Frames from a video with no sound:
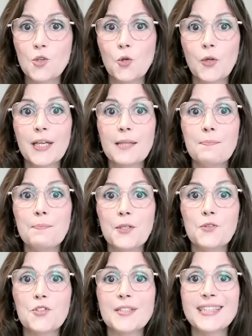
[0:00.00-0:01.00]
who can
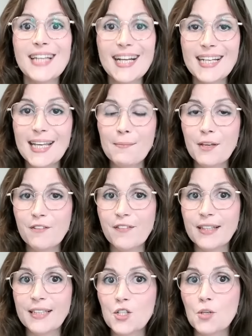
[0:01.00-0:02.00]
build dynamic
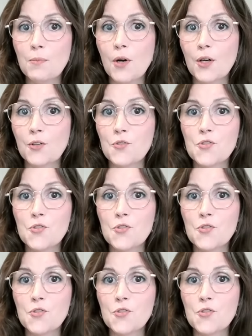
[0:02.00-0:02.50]
financial models,